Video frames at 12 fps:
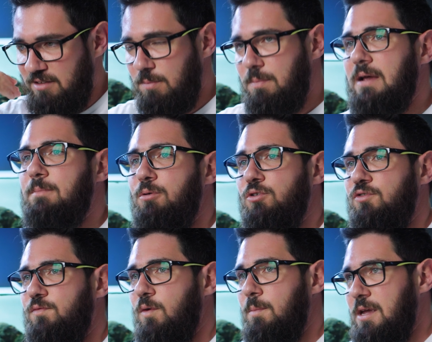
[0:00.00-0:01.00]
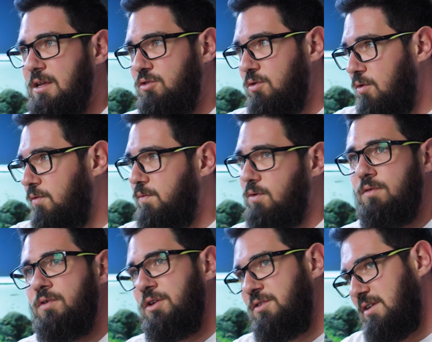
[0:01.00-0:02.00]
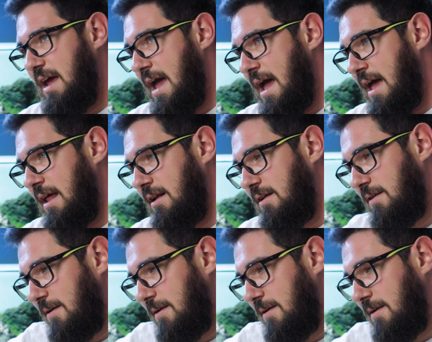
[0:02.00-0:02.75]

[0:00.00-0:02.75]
a big push for me to go forward and